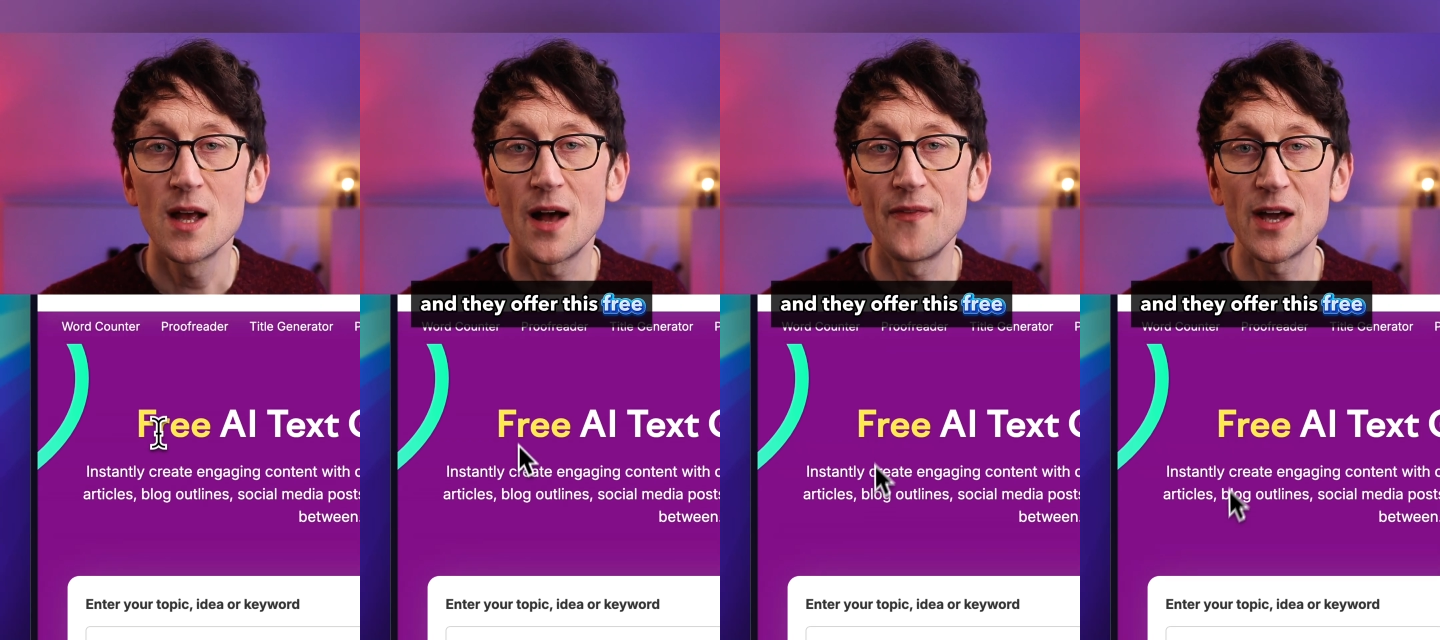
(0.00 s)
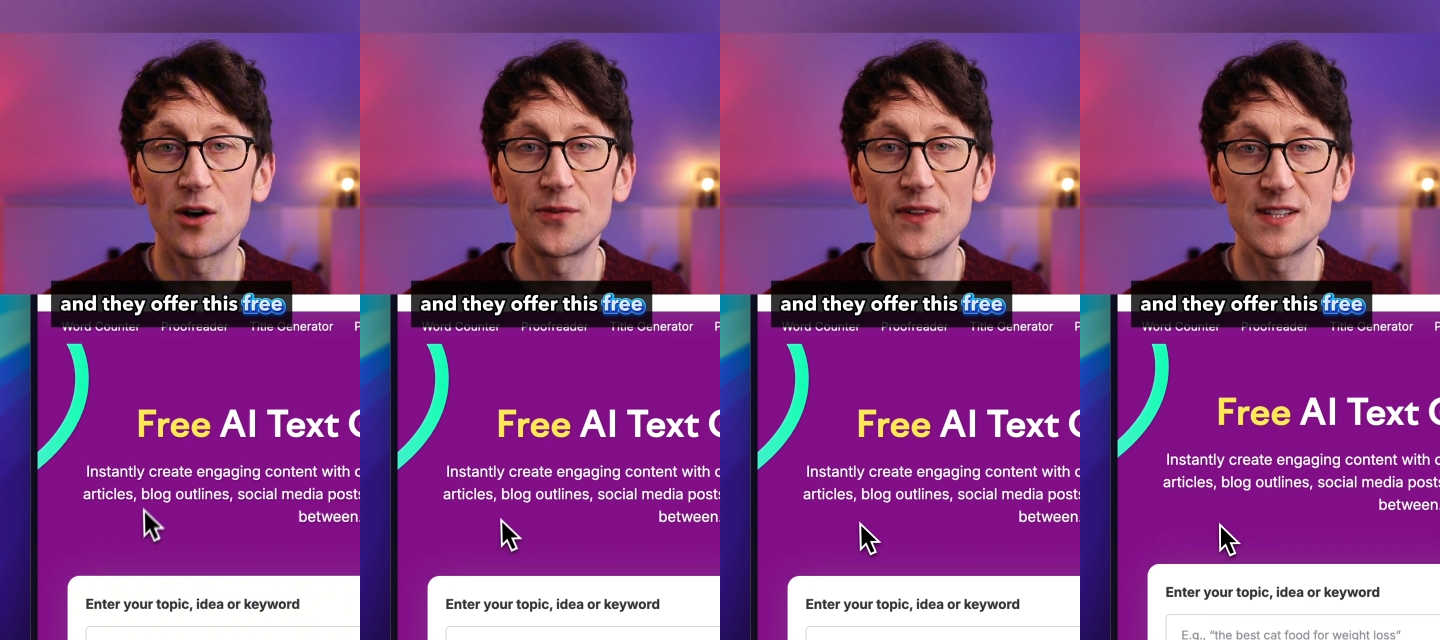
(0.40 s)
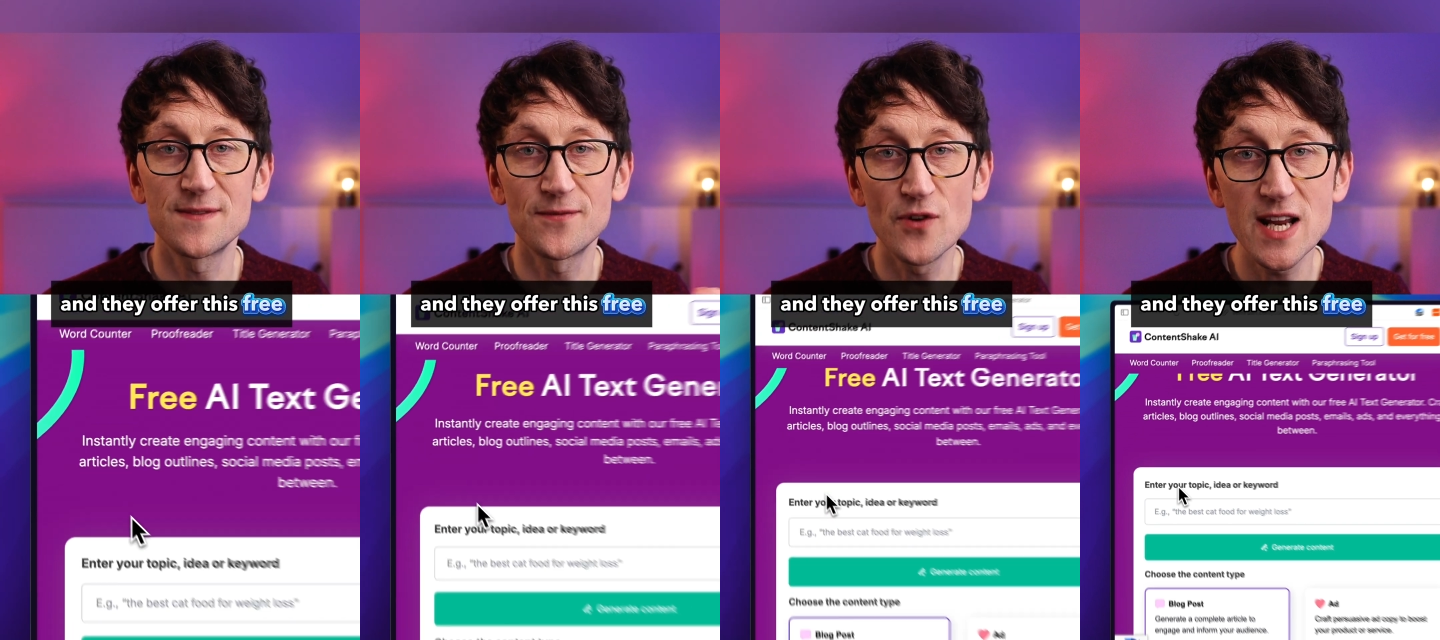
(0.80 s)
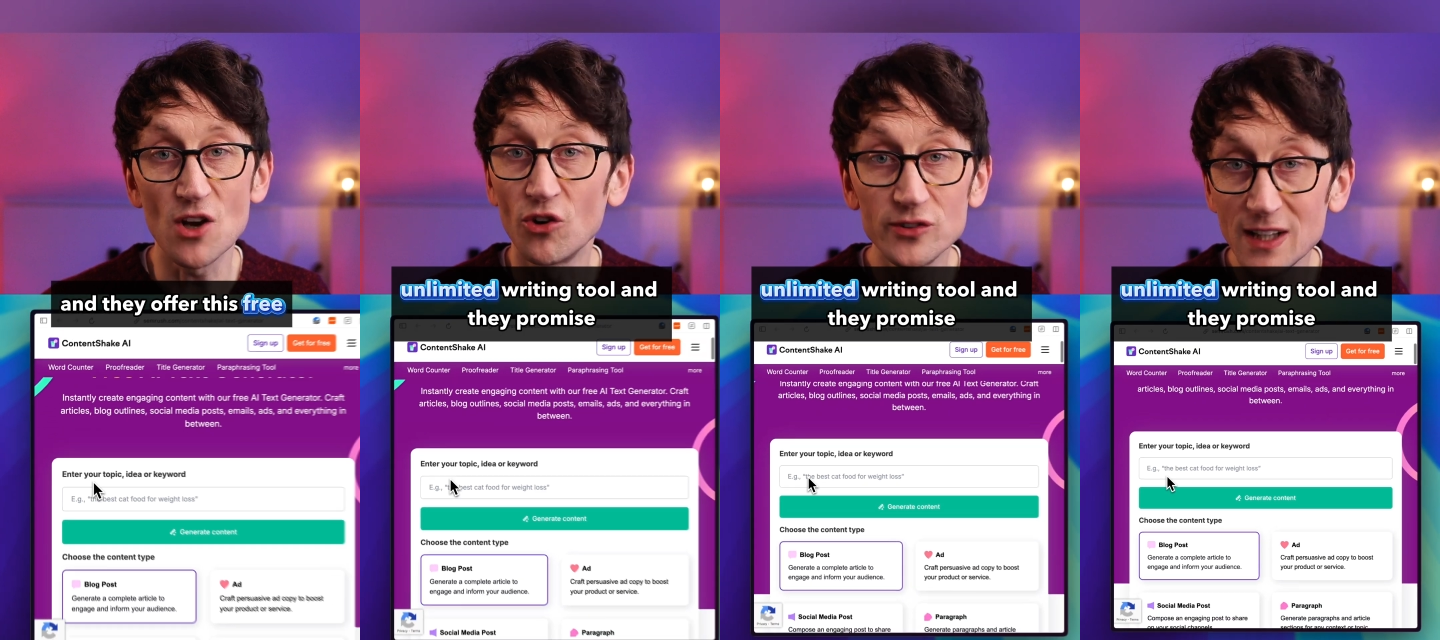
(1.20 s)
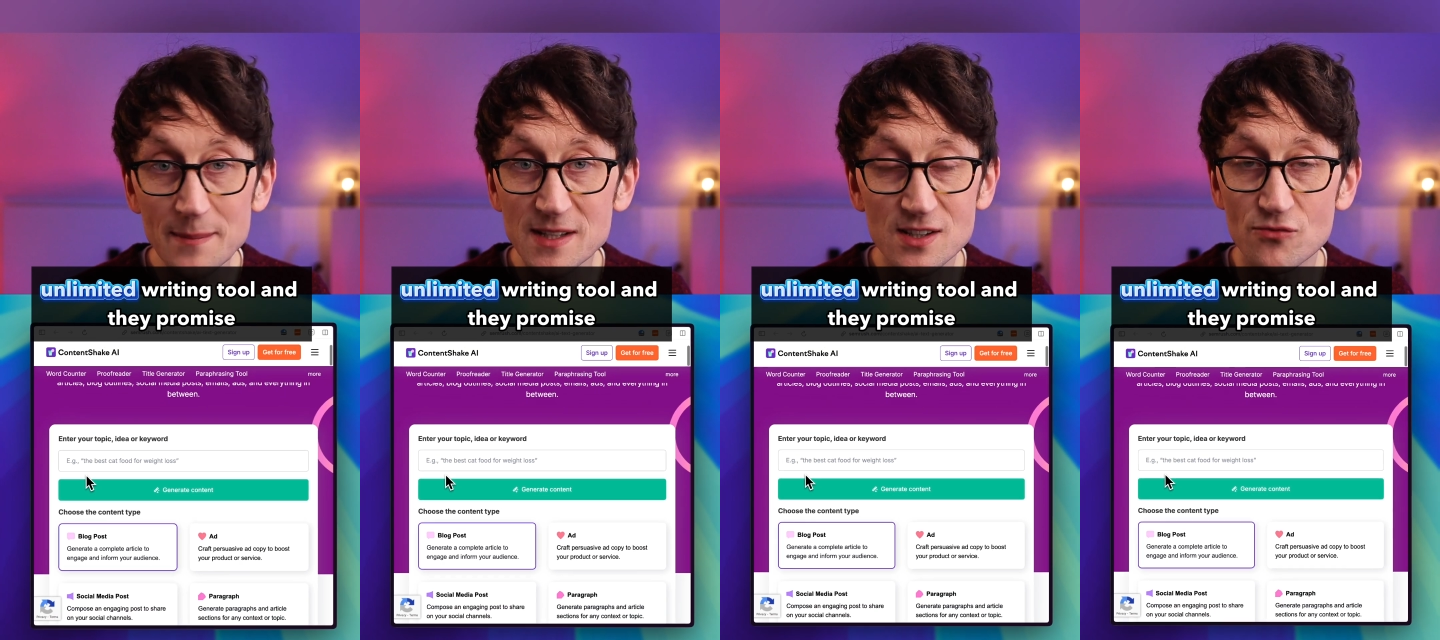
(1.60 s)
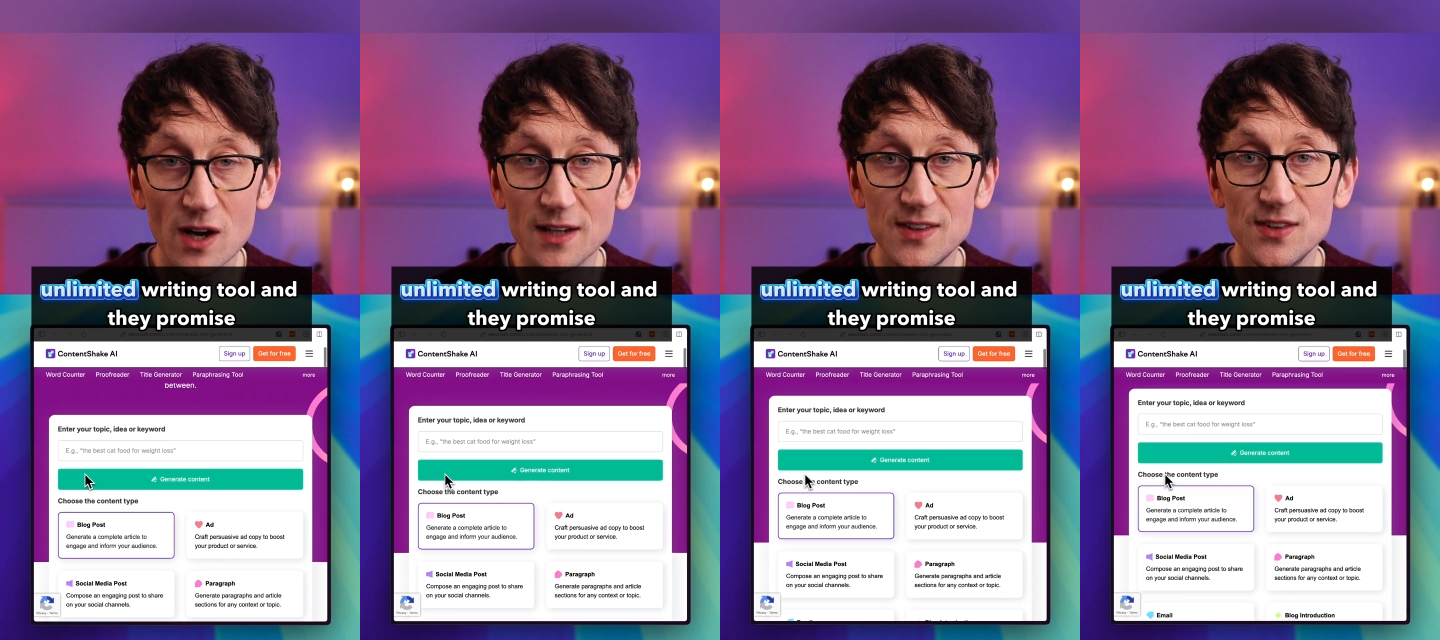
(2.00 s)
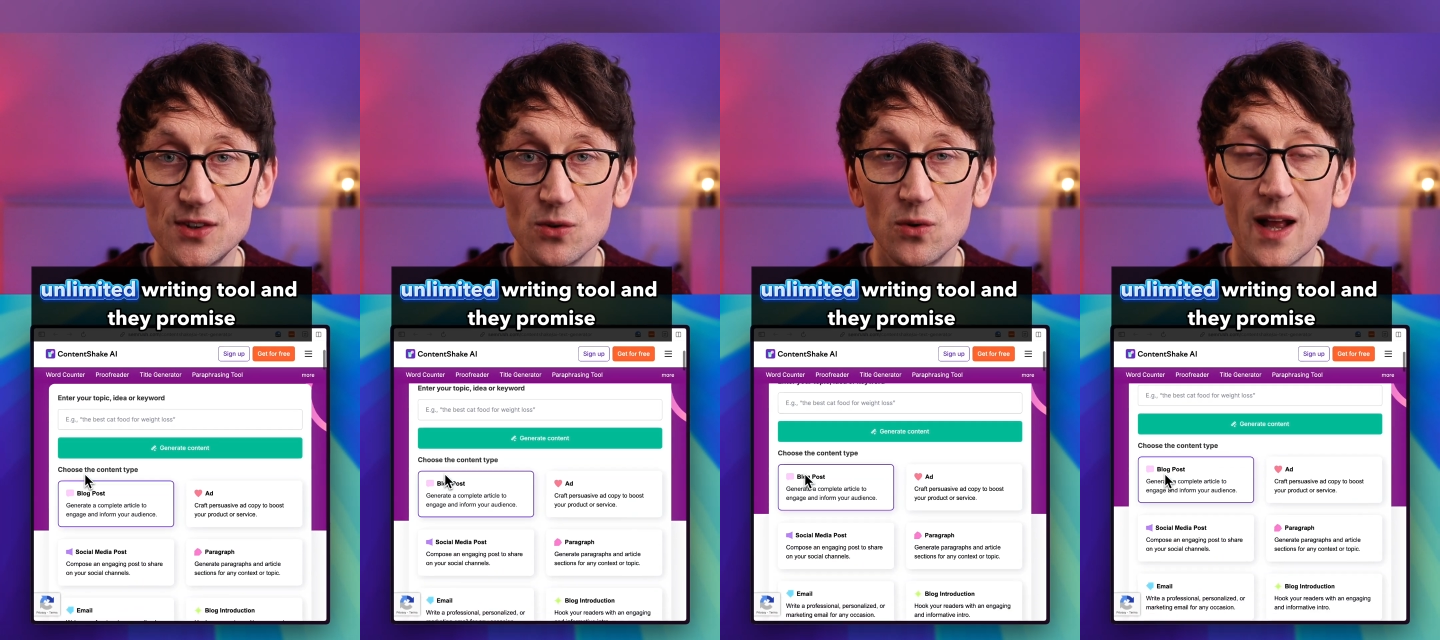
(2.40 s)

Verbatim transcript: and they offer this free unlimited writing tool,